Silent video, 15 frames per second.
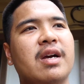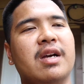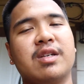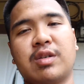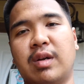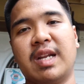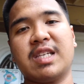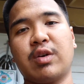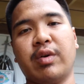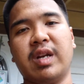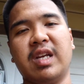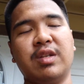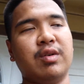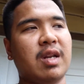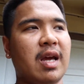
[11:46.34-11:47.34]
So let's go ahead
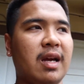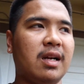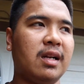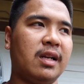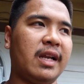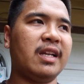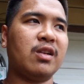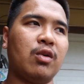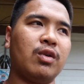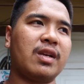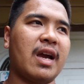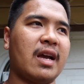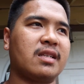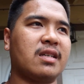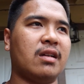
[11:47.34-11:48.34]
and do that. Clean the old
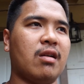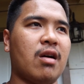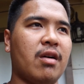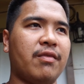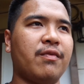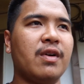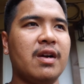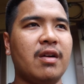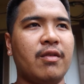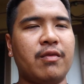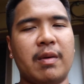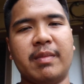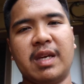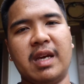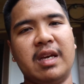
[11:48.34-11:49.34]
gasket off
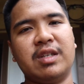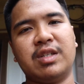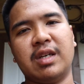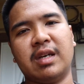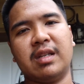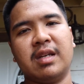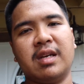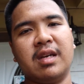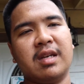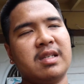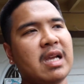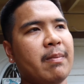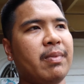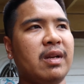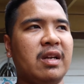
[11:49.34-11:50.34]
from the engine,
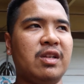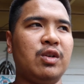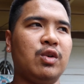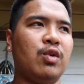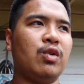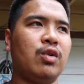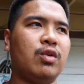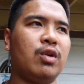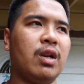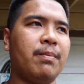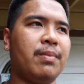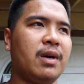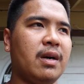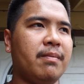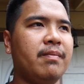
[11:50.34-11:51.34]
slap on a new coolant
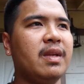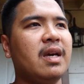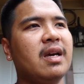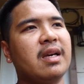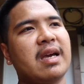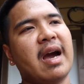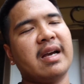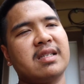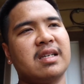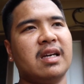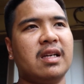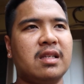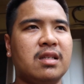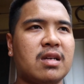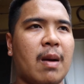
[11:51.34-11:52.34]
pump,
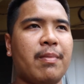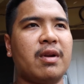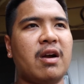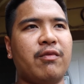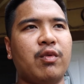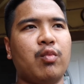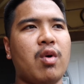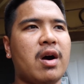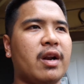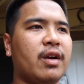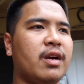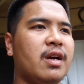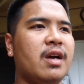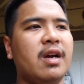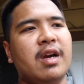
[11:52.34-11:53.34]
gasket, top it off with
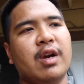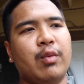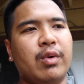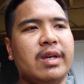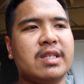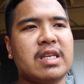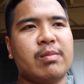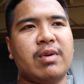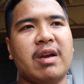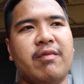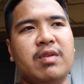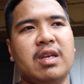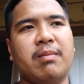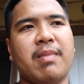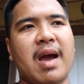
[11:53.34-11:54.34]
water, reassemble
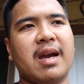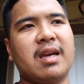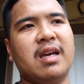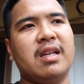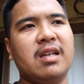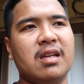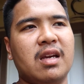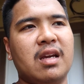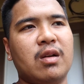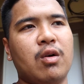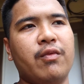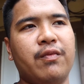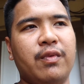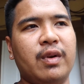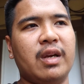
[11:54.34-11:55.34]
everything back in, and
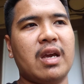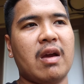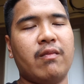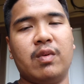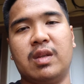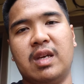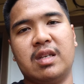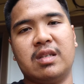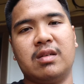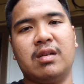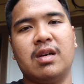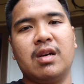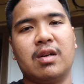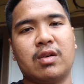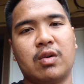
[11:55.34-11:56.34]
hopefully everything
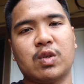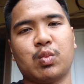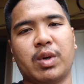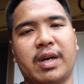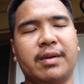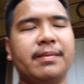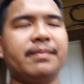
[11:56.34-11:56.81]
goes well.